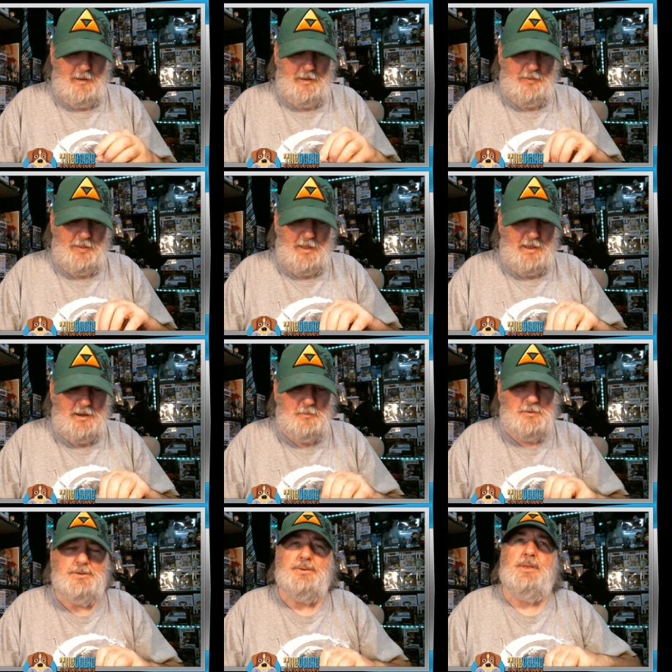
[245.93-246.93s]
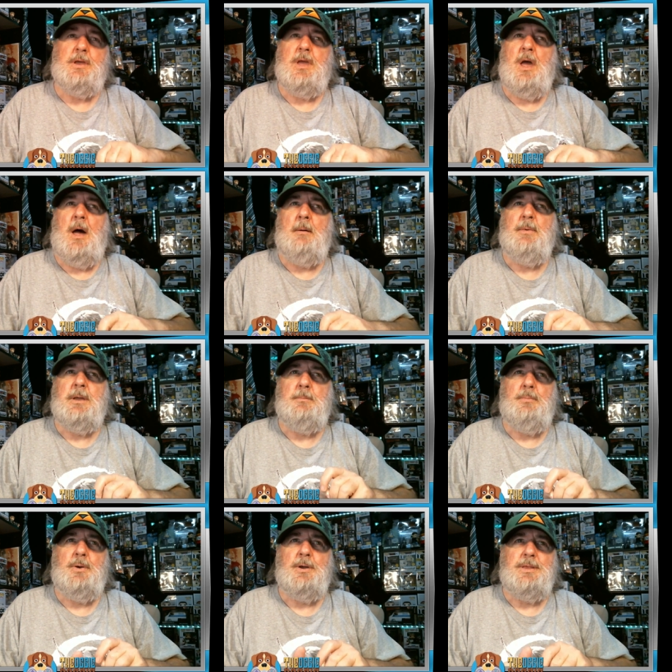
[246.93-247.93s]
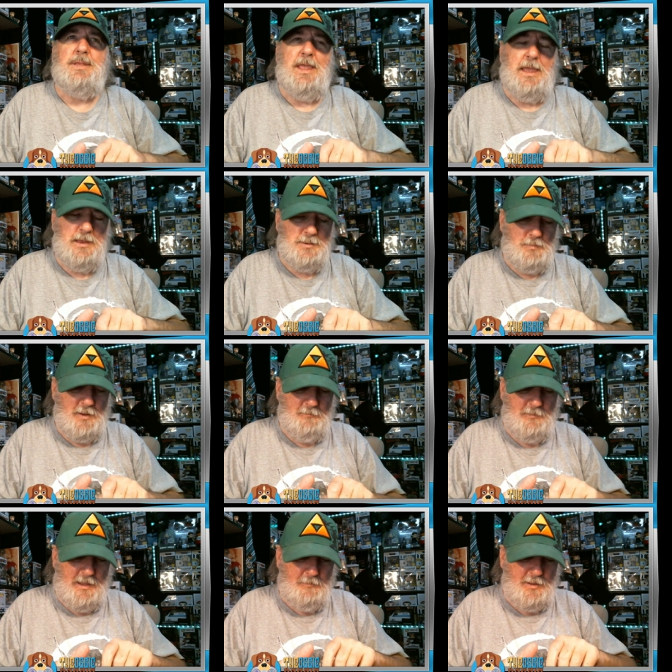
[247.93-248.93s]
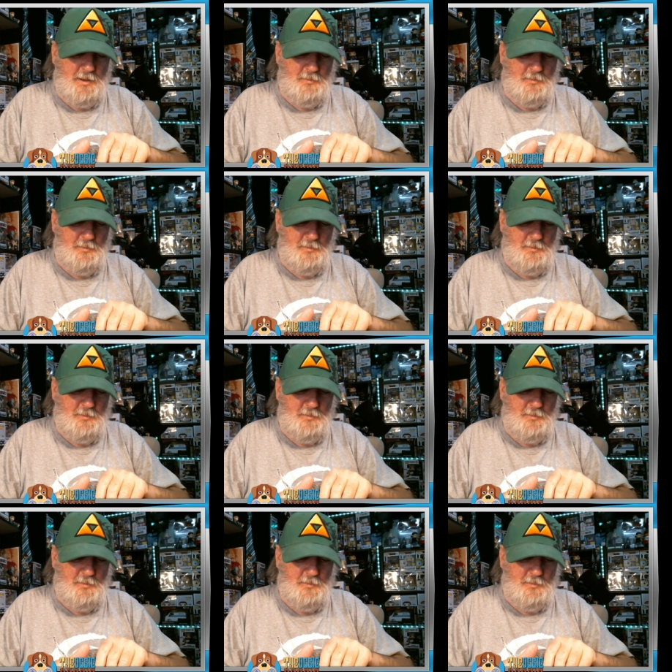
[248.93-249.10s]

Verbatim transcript: I thought it was the comic book days, but maybe